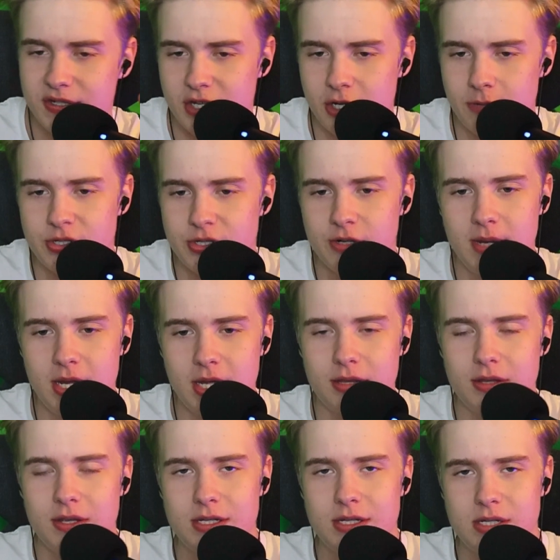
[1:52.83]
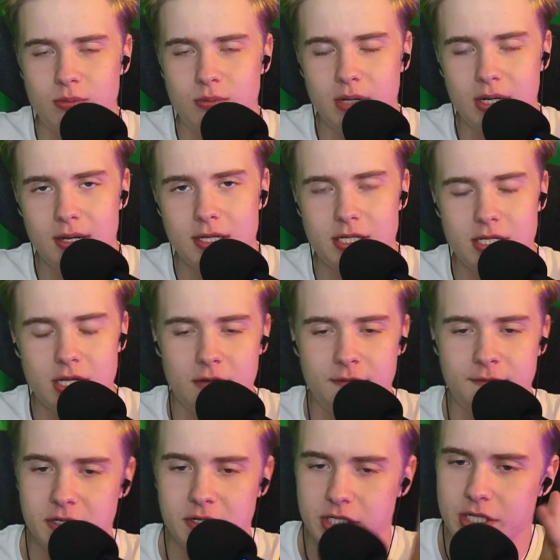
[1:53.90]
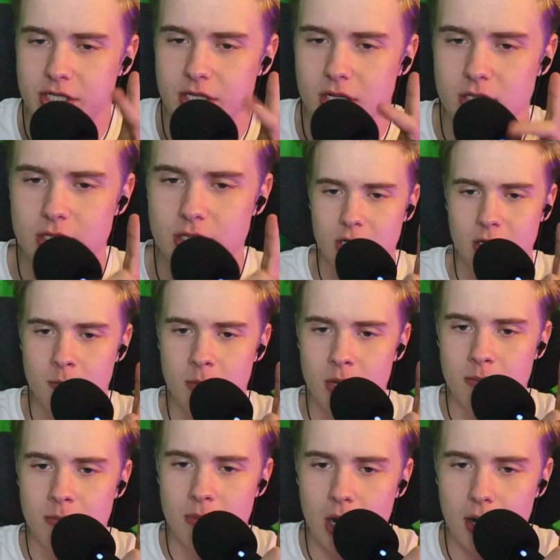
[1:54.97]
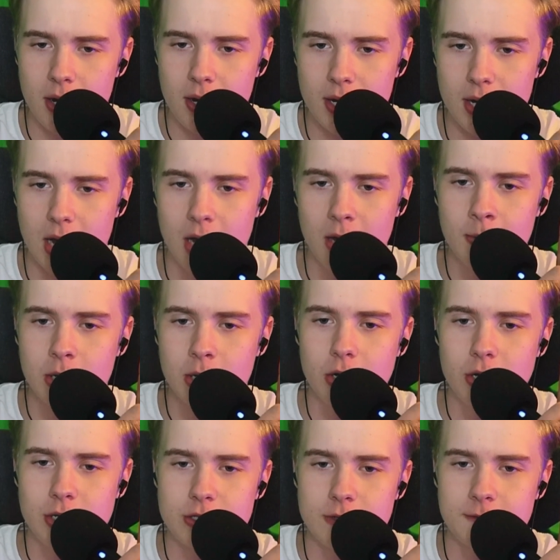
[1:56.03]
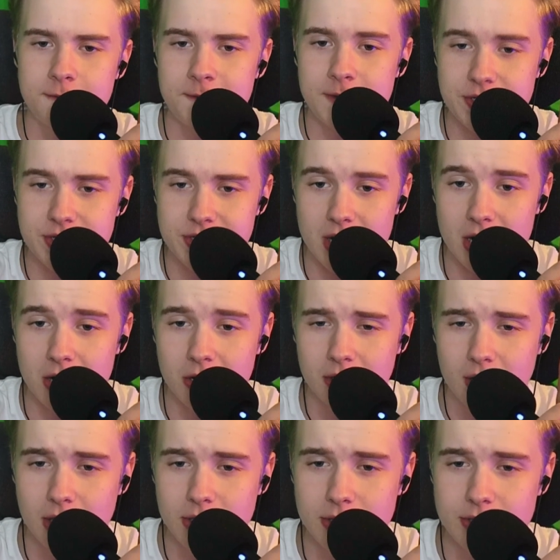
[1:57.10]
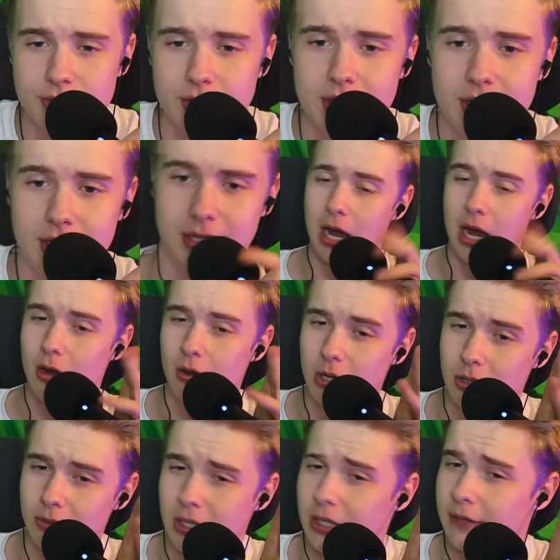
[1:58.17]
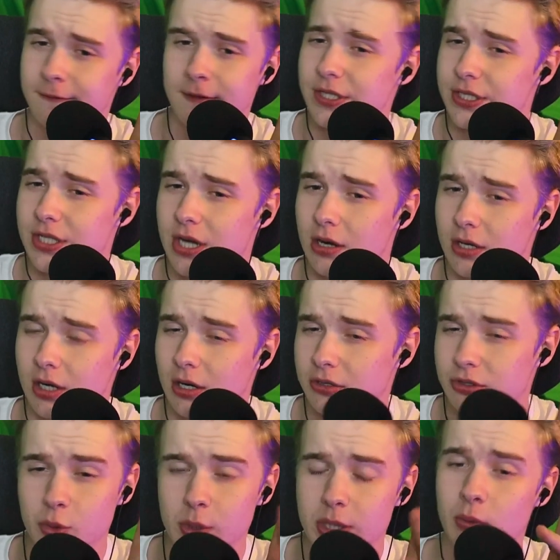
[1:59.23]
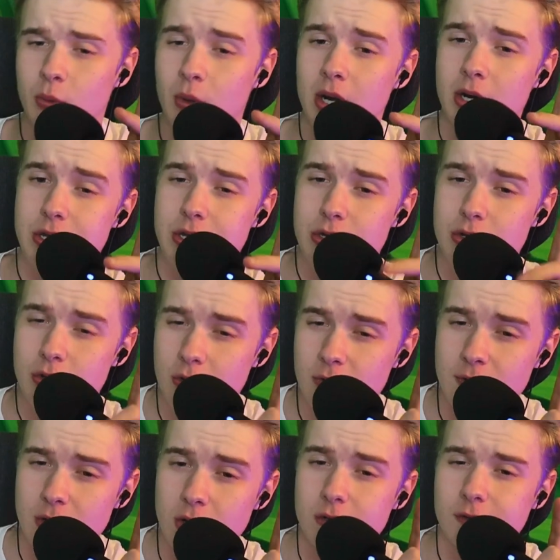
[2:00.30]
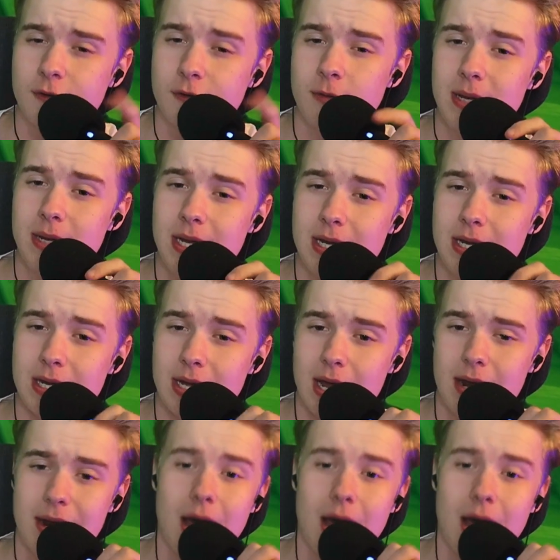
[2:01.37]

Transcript: seem to make these really selfish decisions. Give me money, I'm going to fix our country. How will it fix our country? Well, you vote for me, and